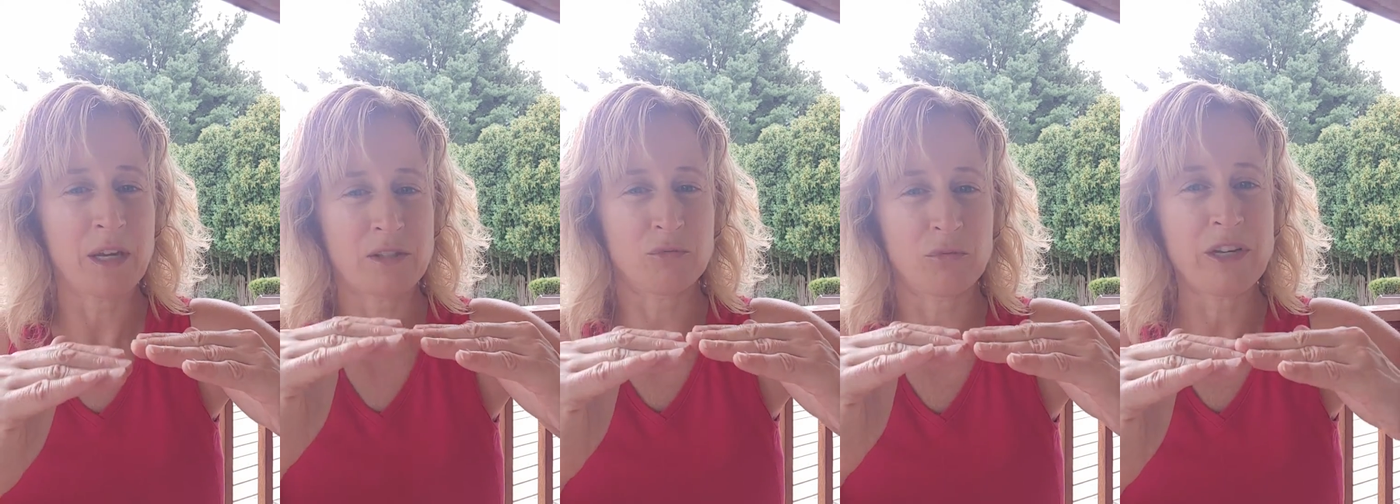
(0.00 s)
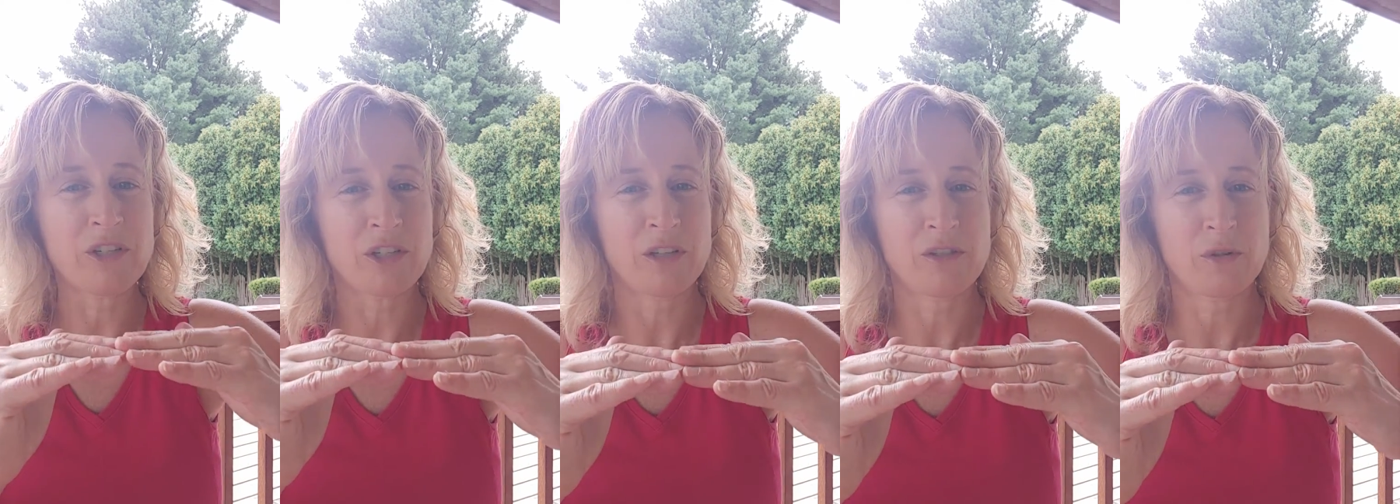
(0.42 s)
is
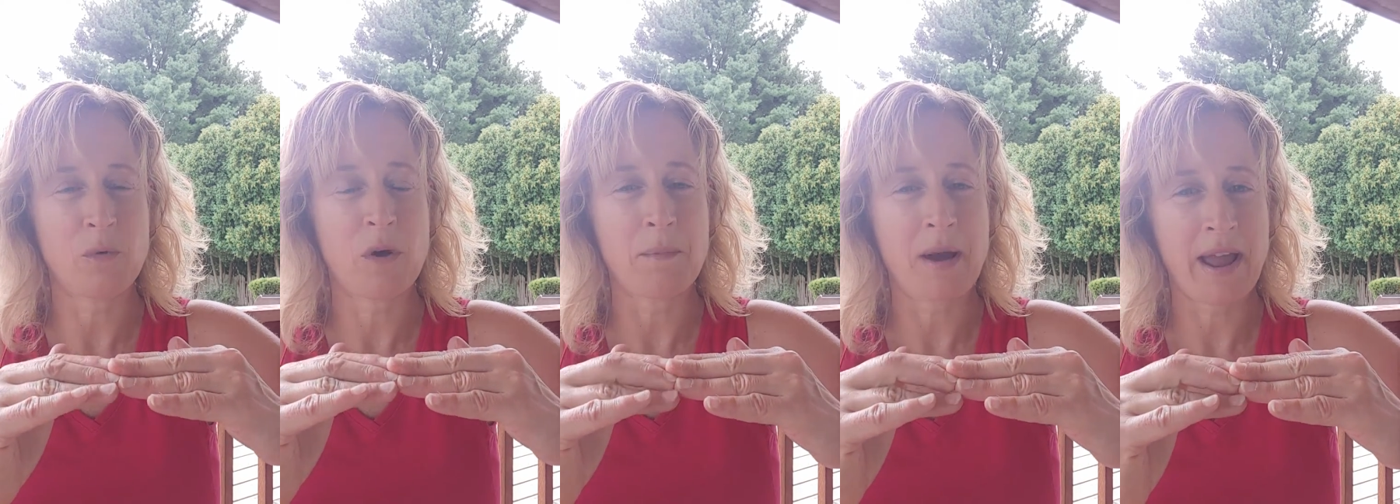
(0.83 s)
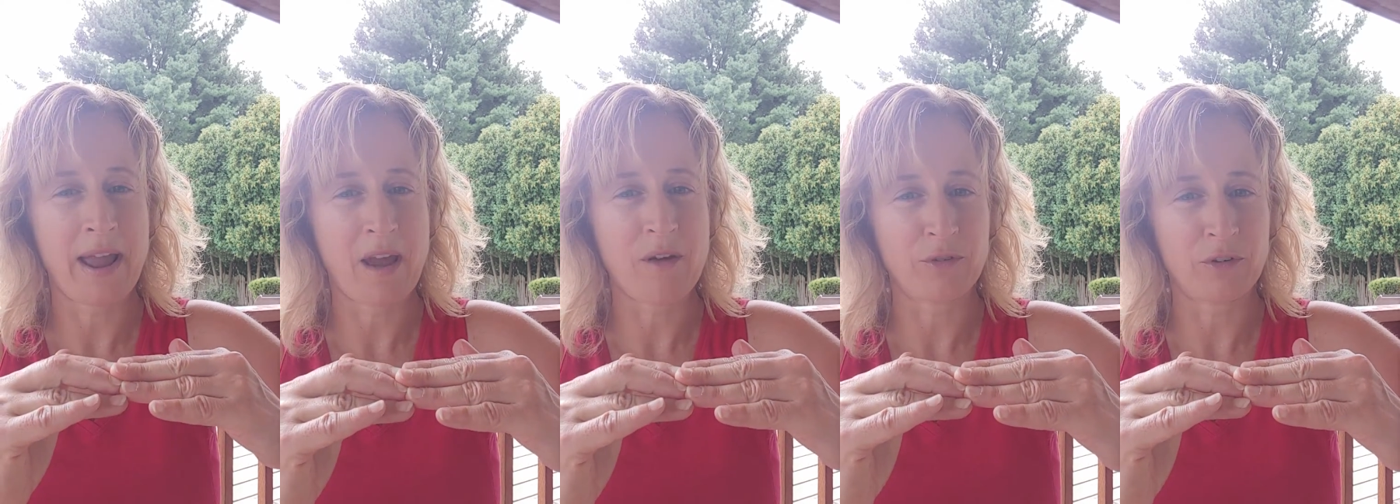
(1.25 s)
reaching to what my
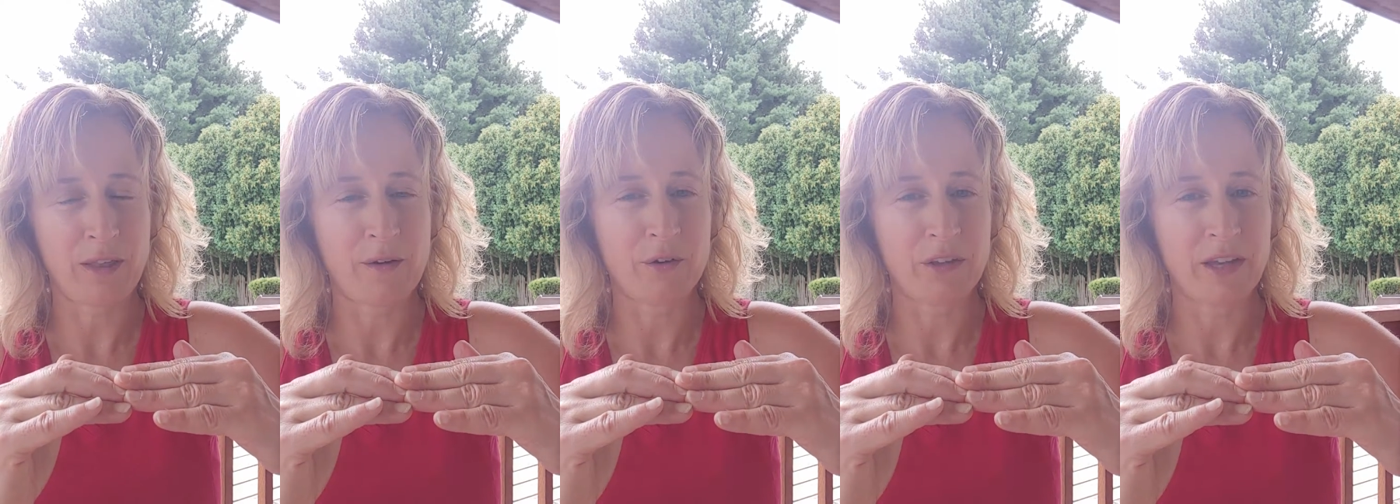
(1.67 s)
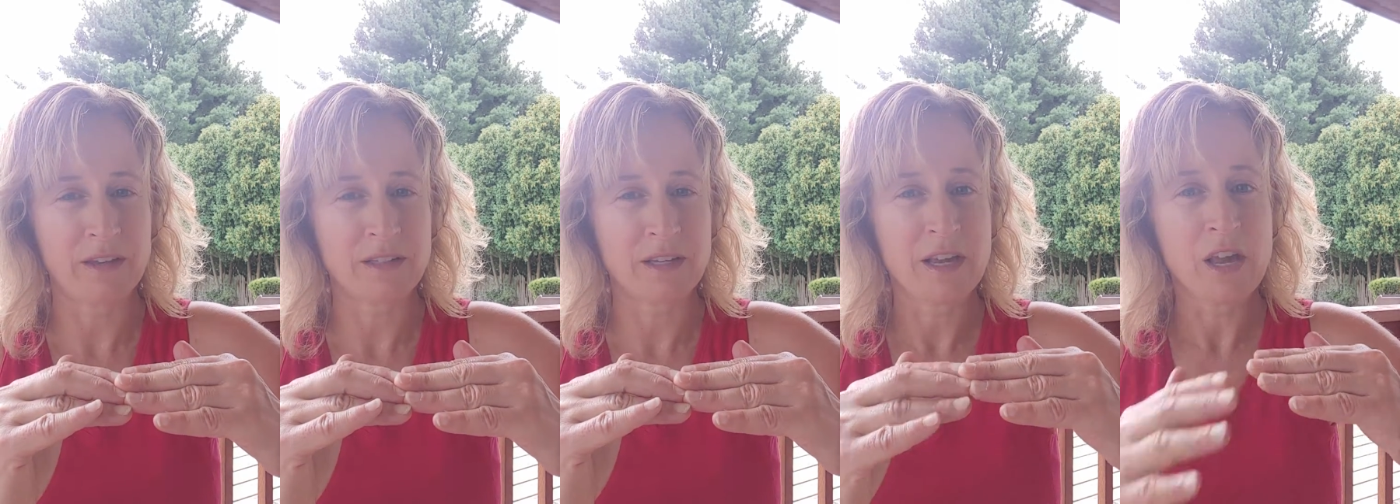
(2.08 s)
effort level
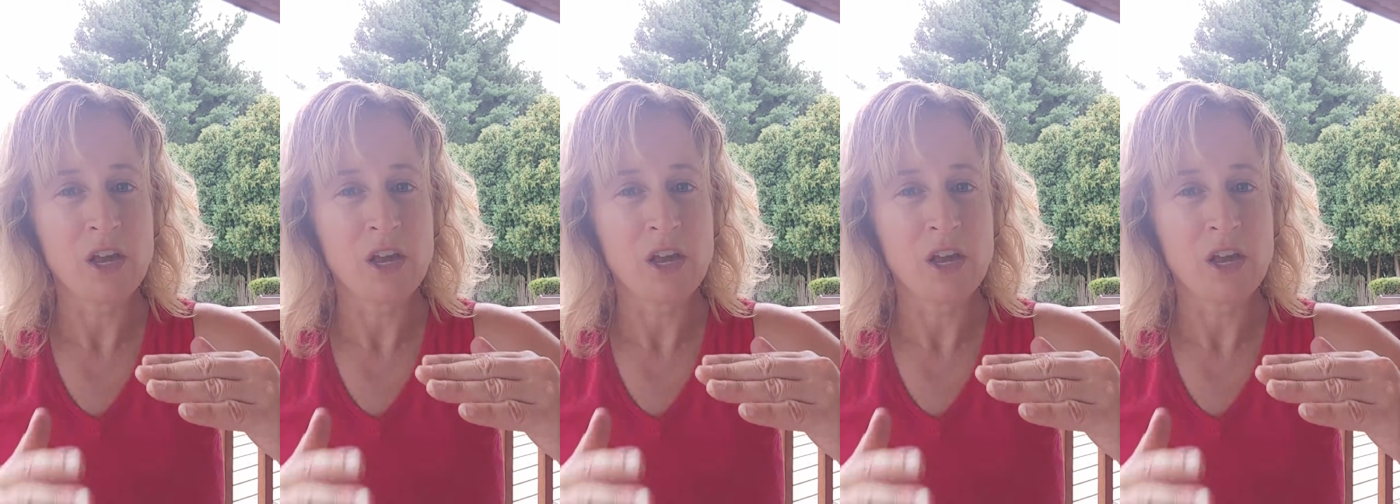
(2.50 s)
is.